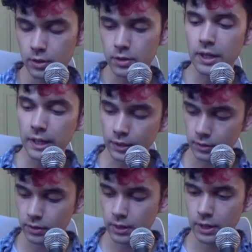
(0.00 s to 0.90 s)

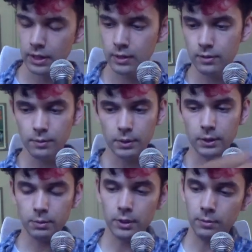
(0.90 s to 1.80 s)
things. I'm going
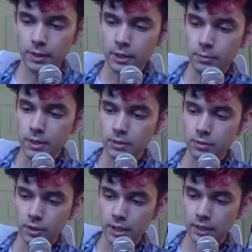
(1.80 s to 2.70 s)
to put in my earbuds
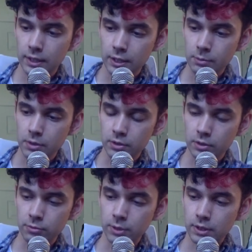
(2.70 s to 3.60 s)
so that I can hear
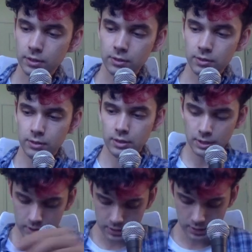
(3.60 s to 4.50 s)
myself, because
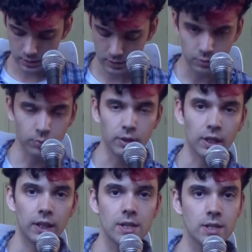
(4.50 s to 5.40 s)
when I
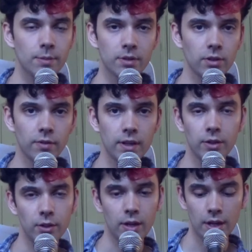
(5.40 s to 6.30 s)
can't hear myself, I don't
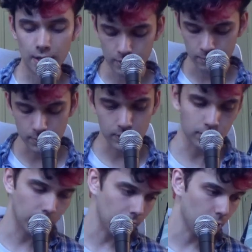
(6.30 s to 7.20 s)
know how loud I'm being
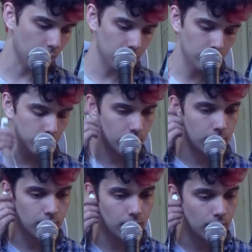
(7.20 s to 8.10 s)
or how quiet I'm
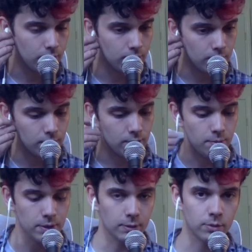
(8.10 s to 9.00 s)
being, and it
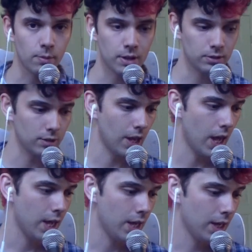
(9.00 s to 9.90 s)
becomes a mess.
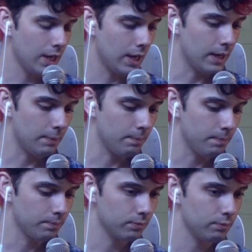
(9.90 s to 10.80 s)

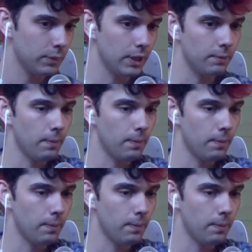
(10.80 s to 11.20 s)
Yeah,